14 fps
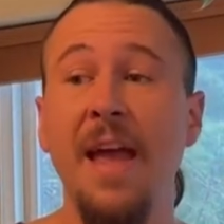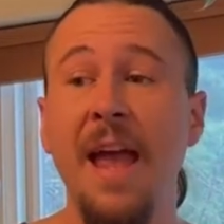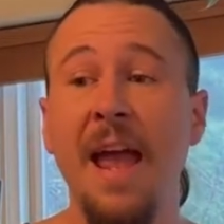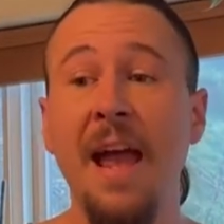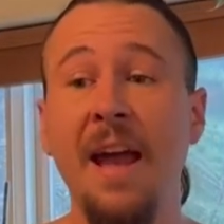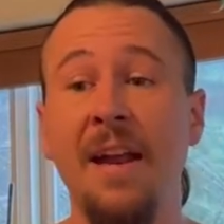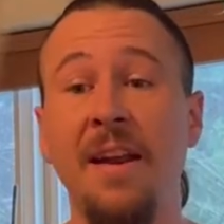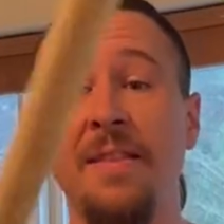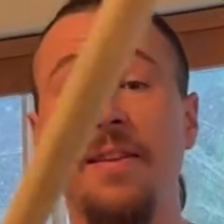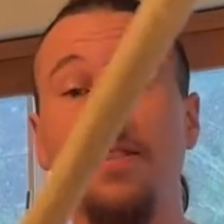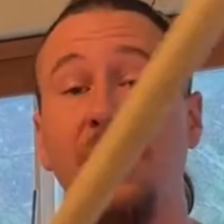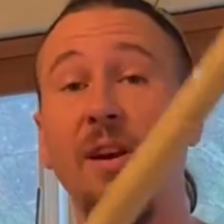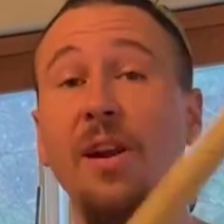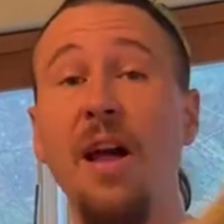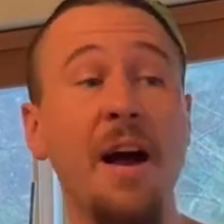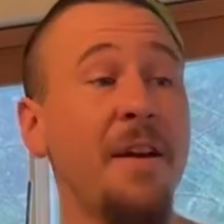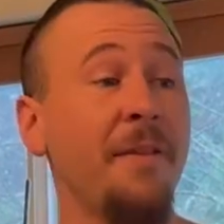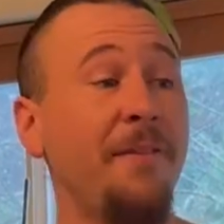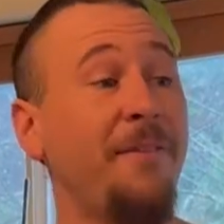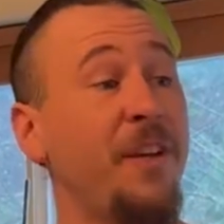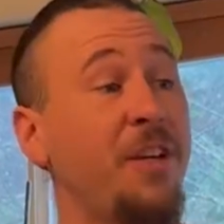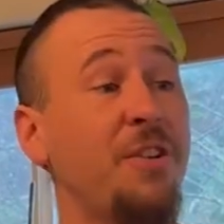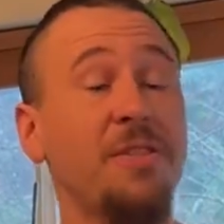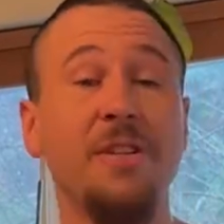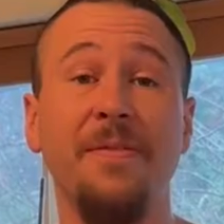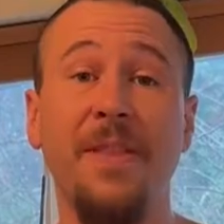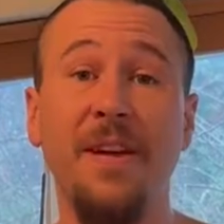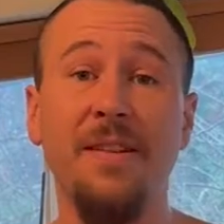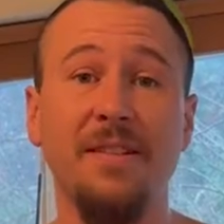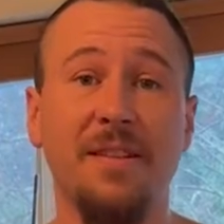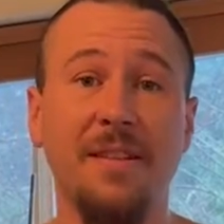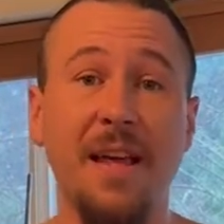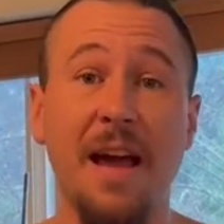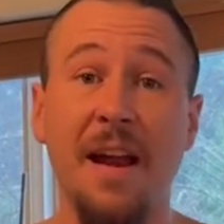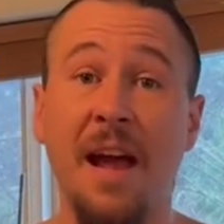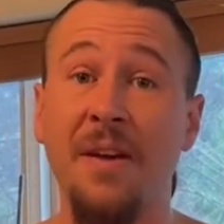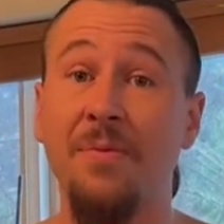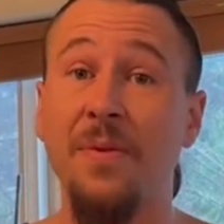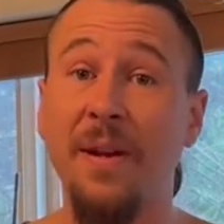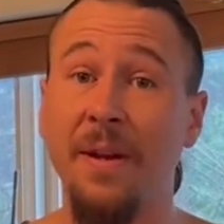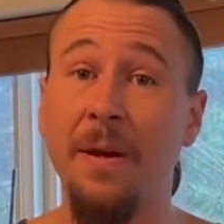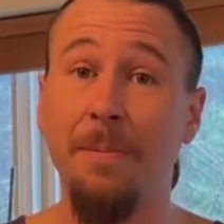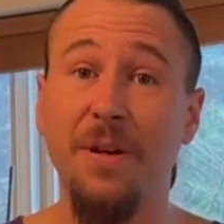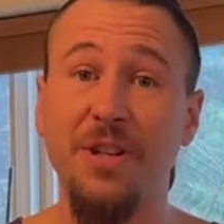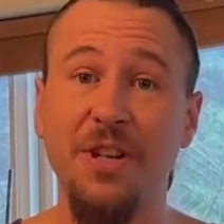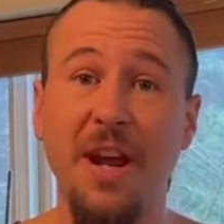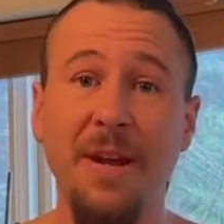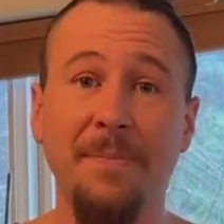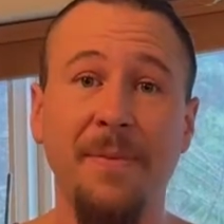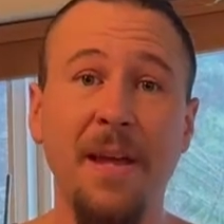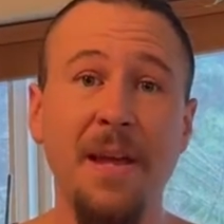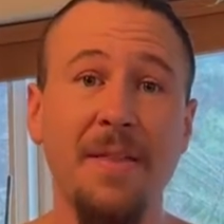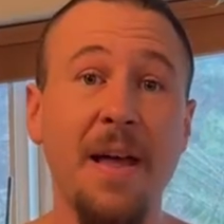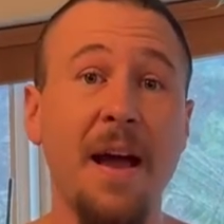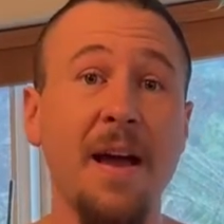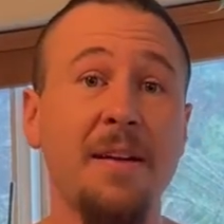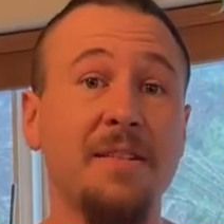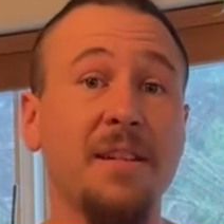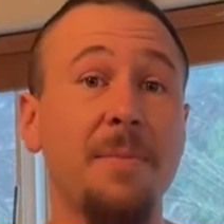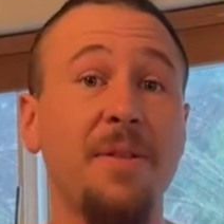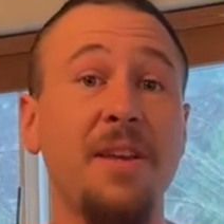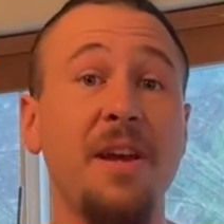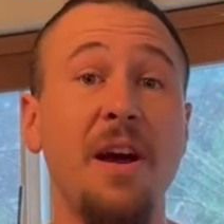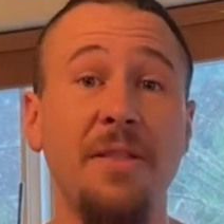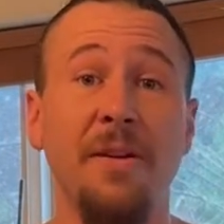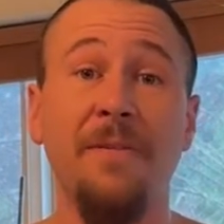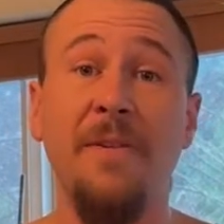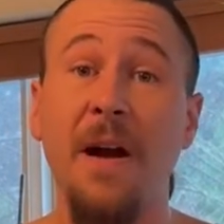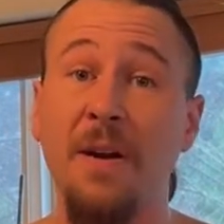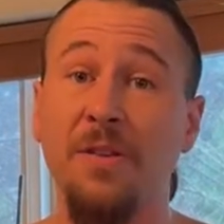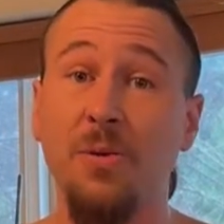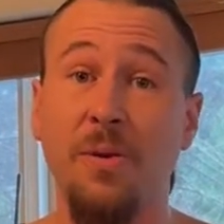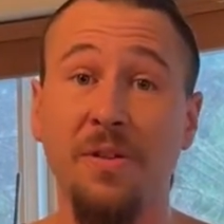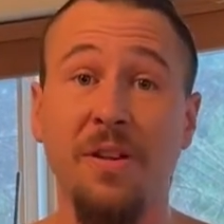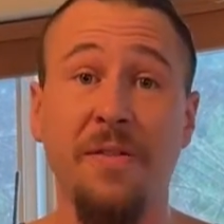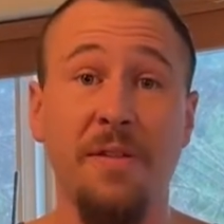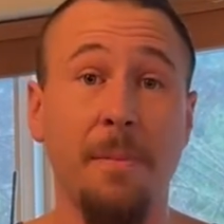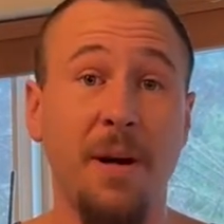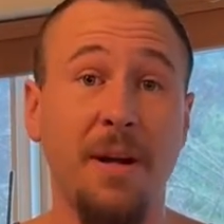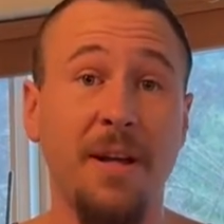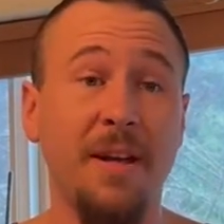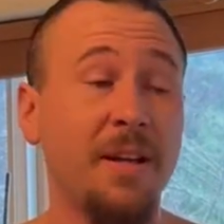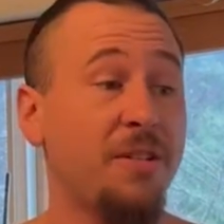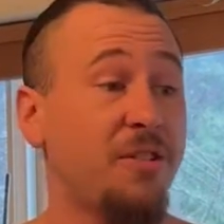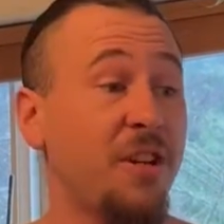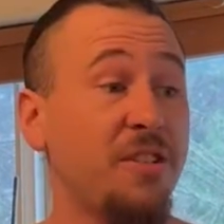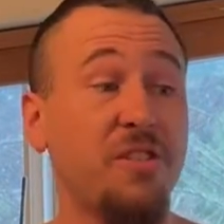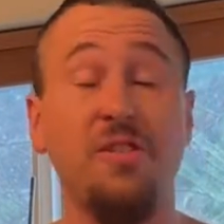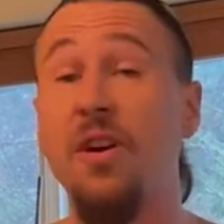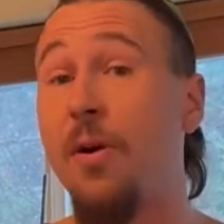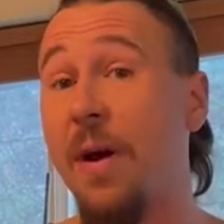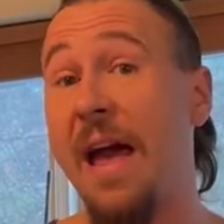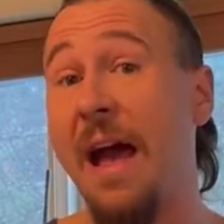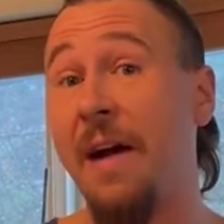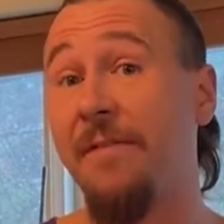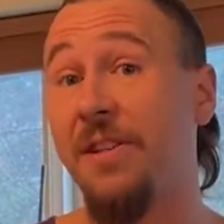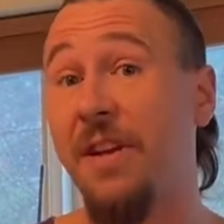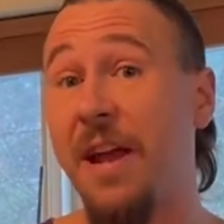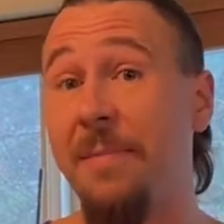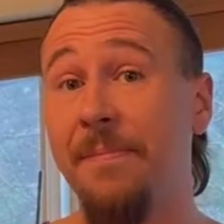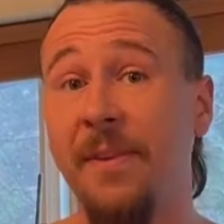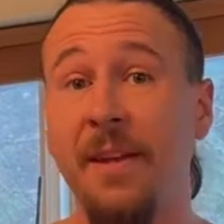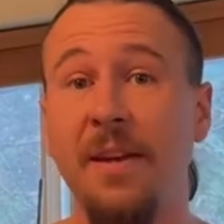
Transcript: And there's a lot of features of this that I really appreciate that some of the other fire swords on the market just don't have today.